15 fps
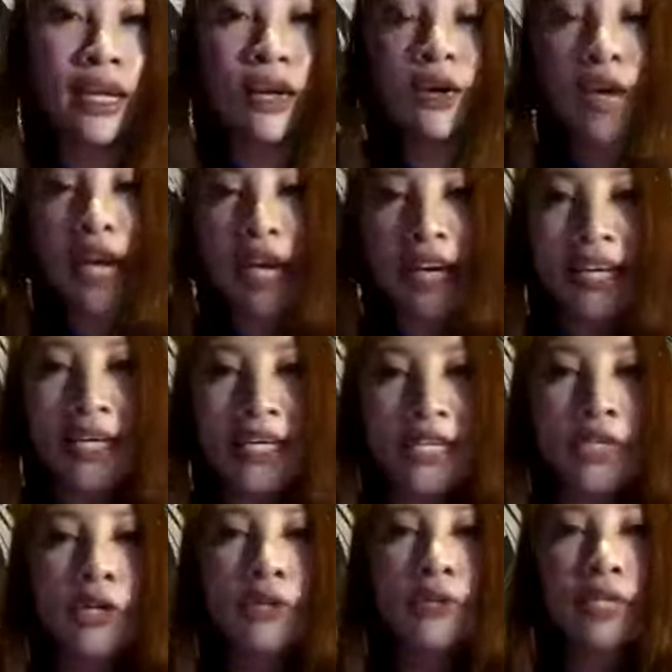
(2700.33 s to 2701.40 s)
Okay,
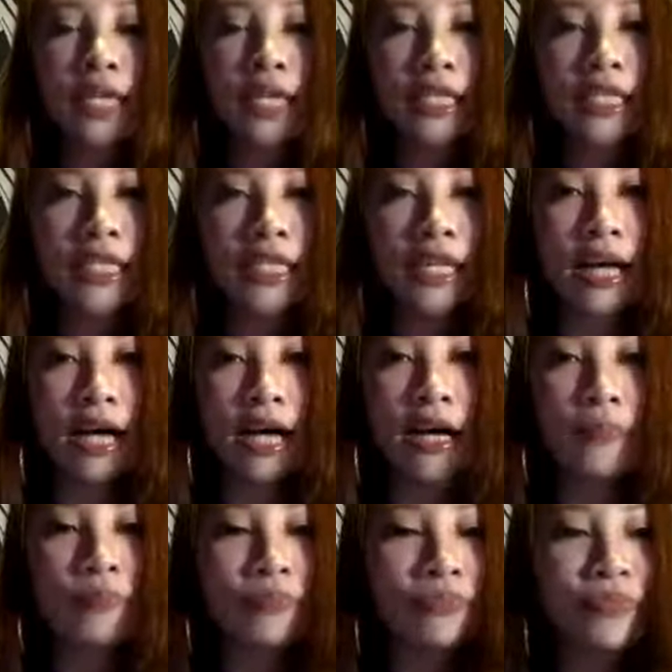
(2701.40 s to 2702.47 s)
so this
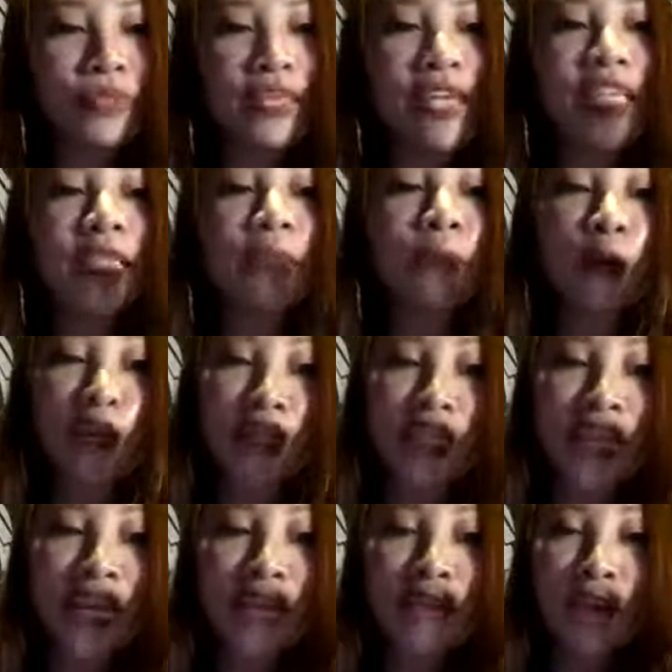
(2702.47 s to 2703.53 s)
um this
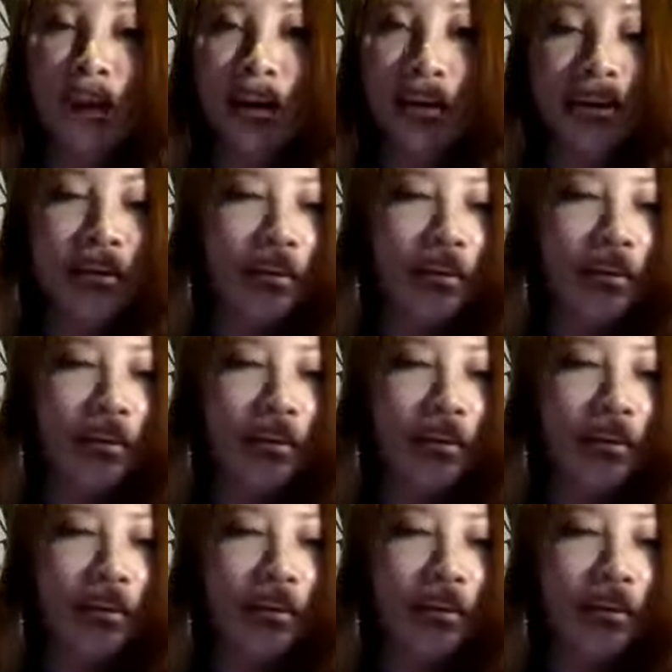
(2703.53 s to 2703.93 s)
person, right,